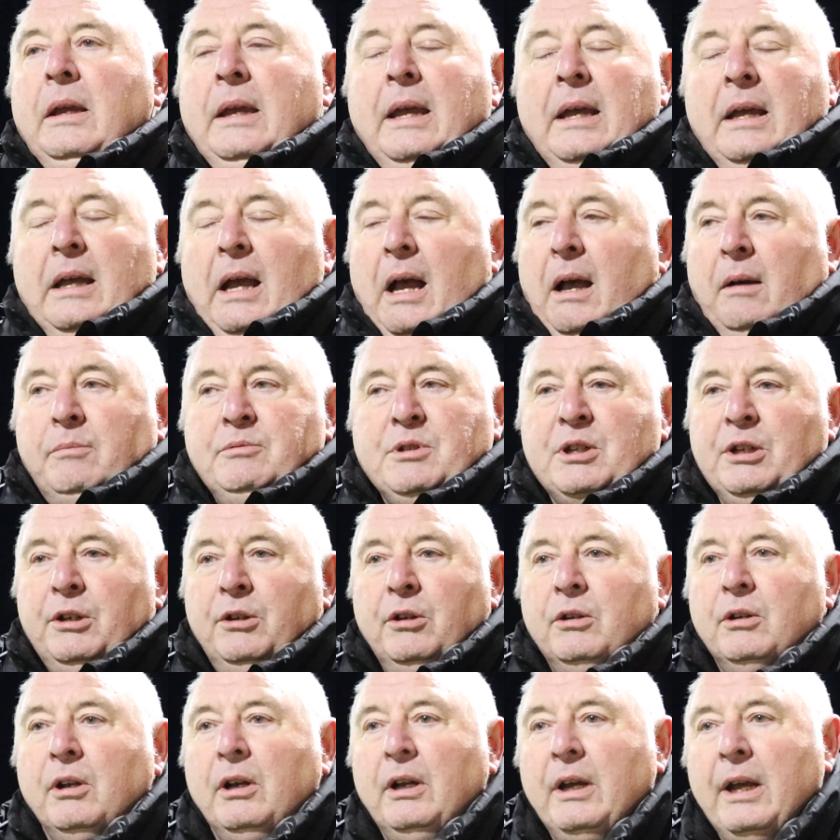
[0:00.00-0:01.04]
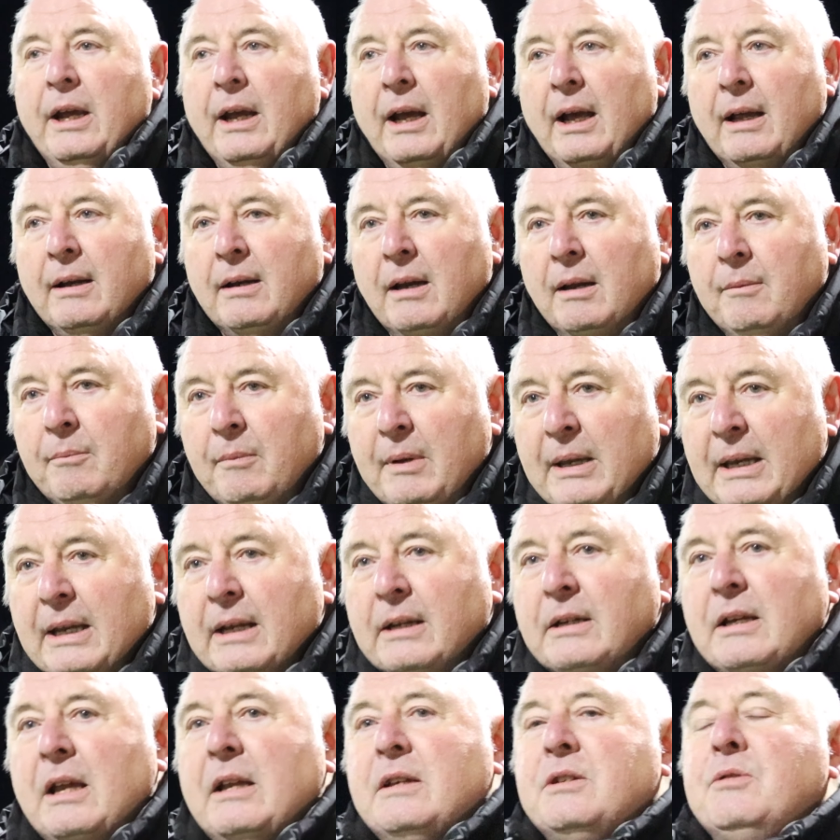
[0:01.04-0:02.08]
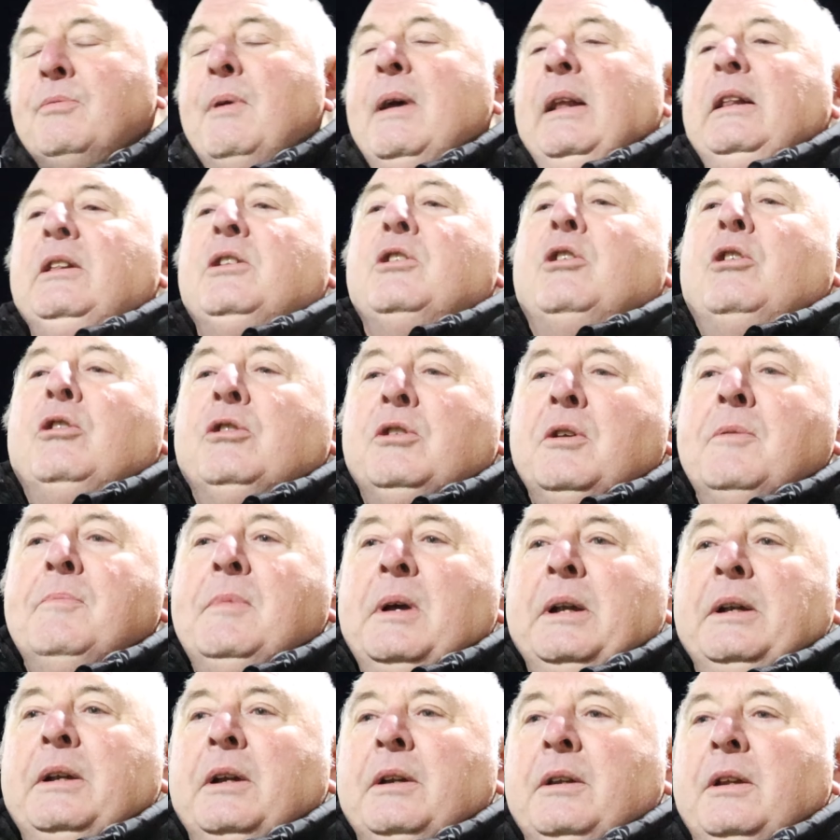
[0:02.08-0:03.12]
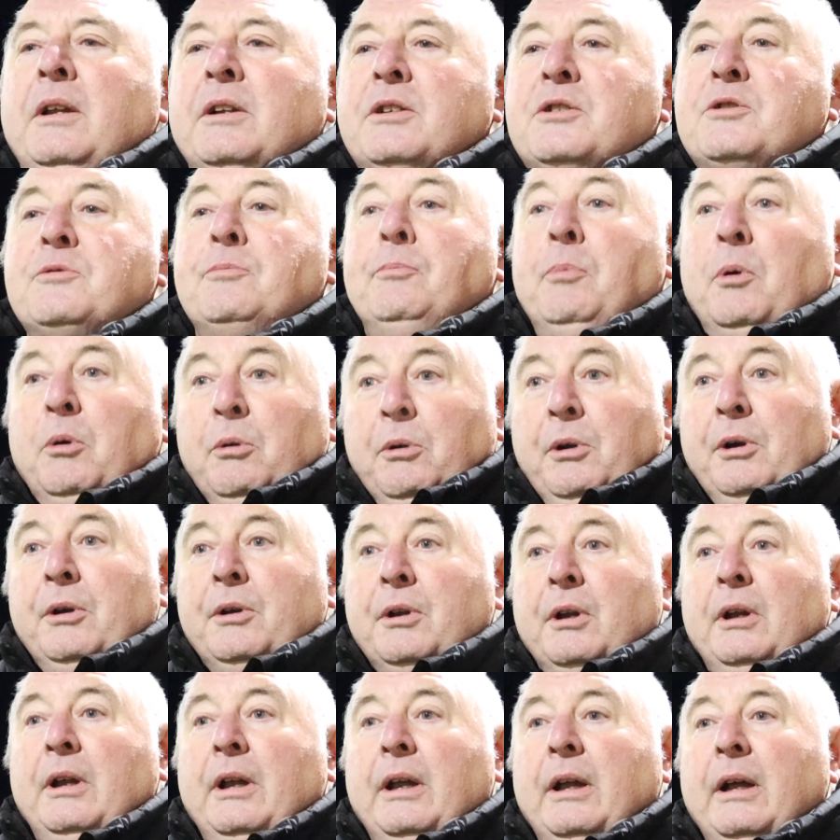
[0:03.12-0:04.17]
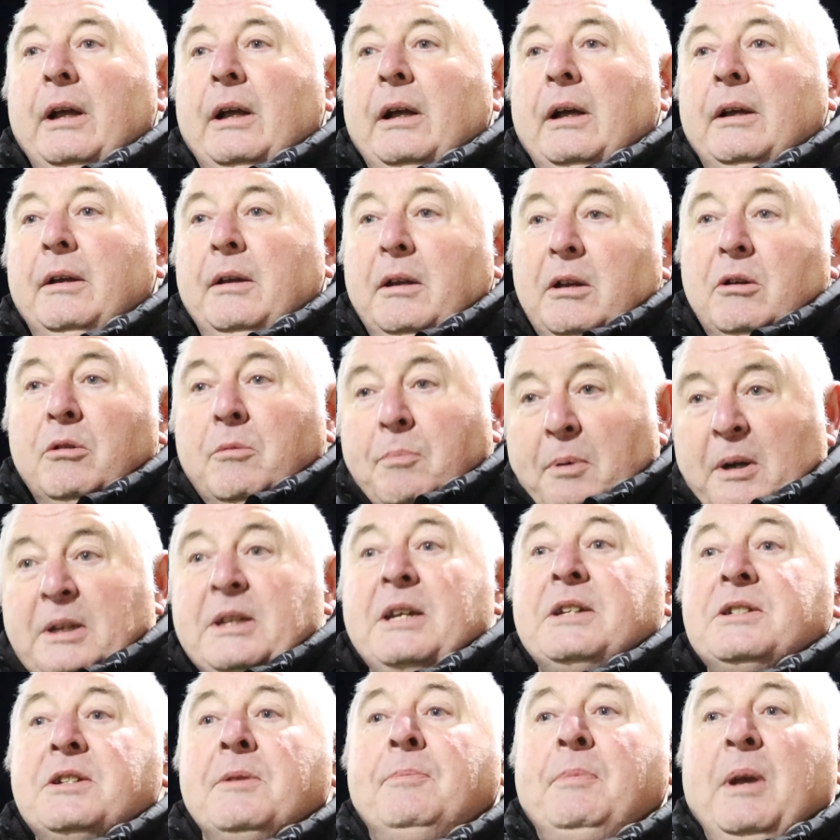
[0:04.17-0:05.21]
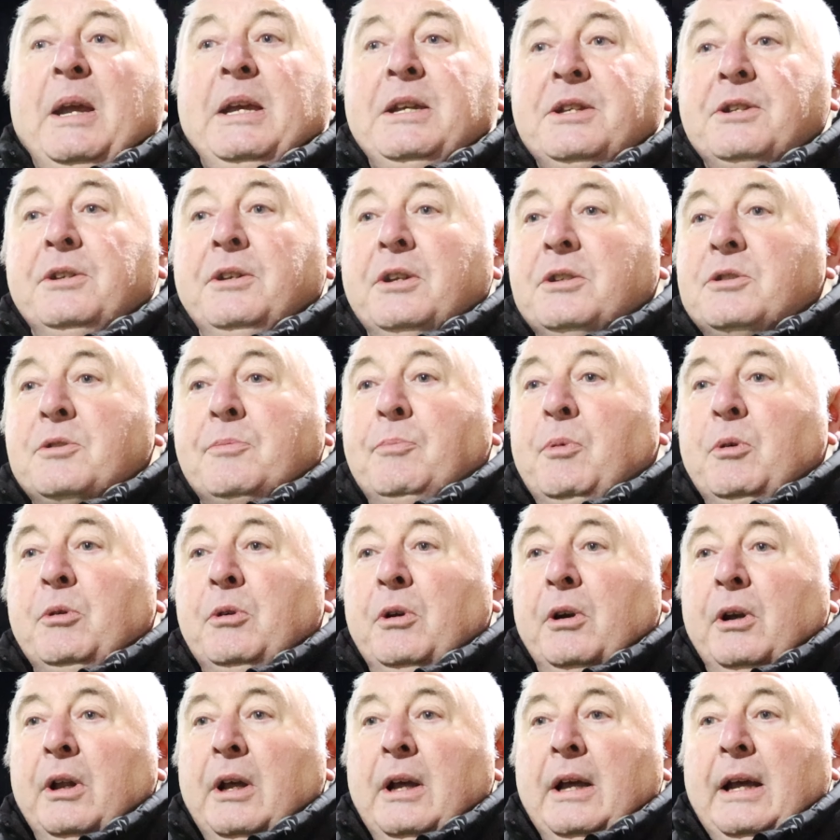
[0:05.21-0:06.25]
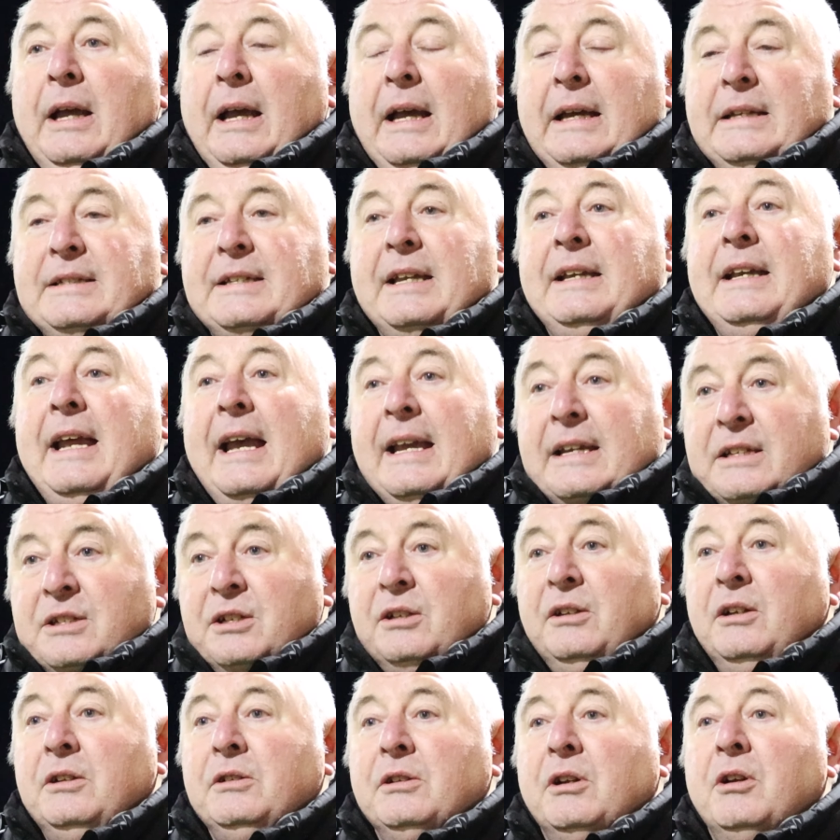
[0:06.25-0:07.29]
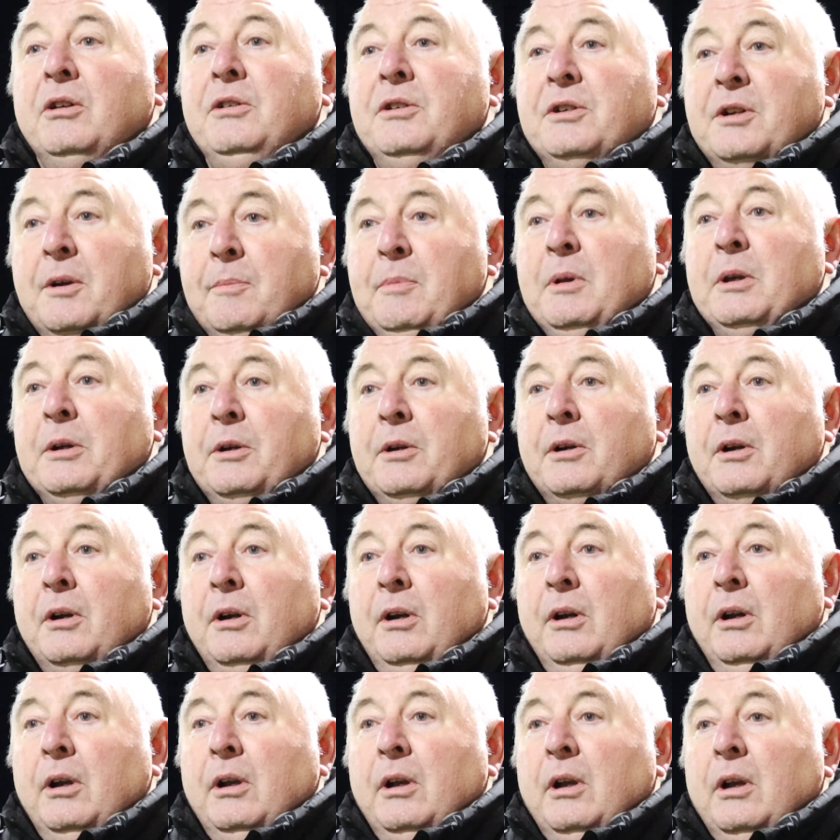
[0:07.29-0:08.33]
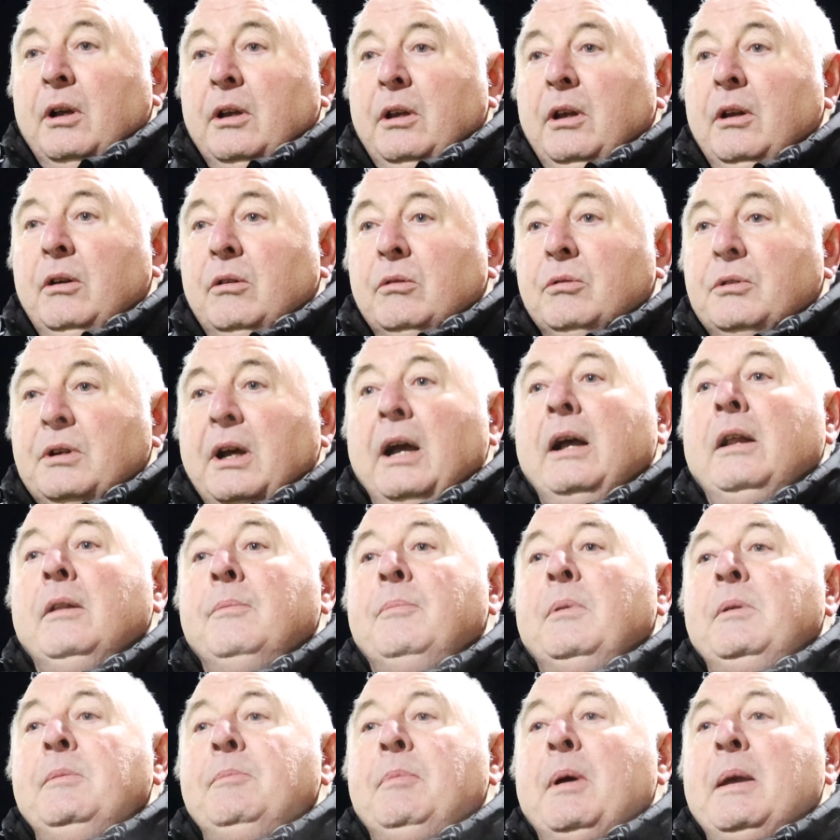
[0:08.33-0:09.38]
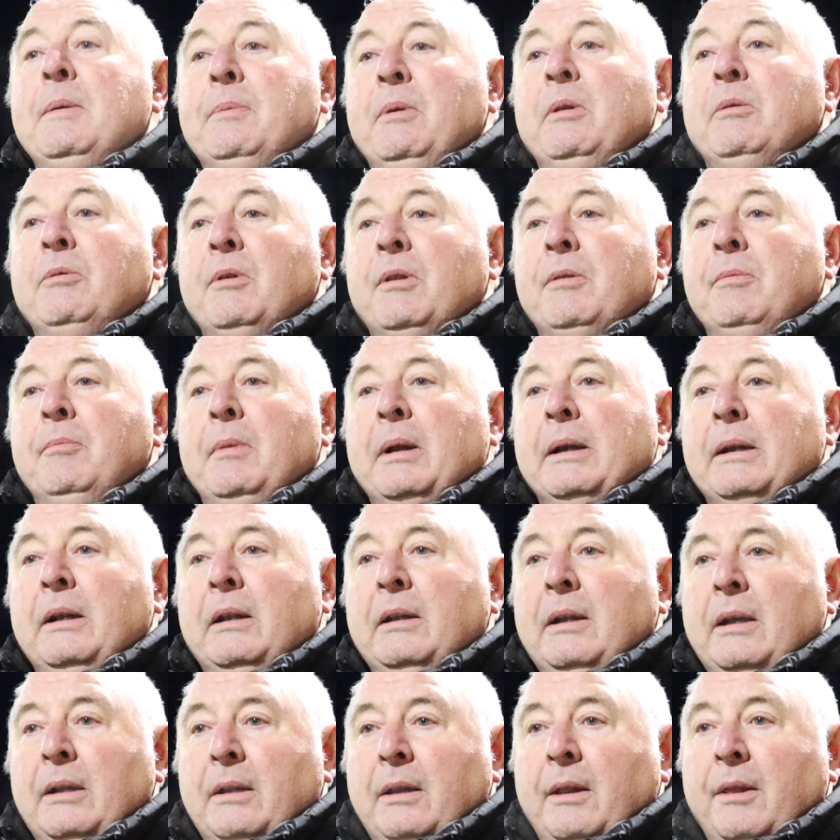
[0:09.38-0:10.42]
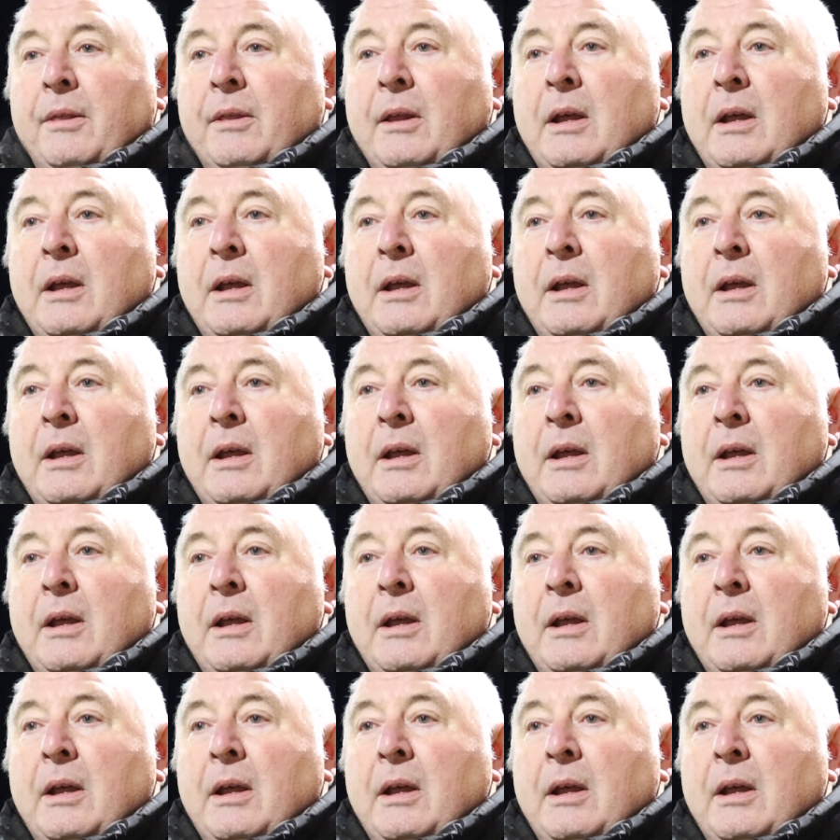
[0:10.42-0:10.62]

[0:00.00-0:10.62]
Yeah, absolutely. And I mean, it's well documented that sport, participation in sport is an excellent contributor, to helping people with mental health.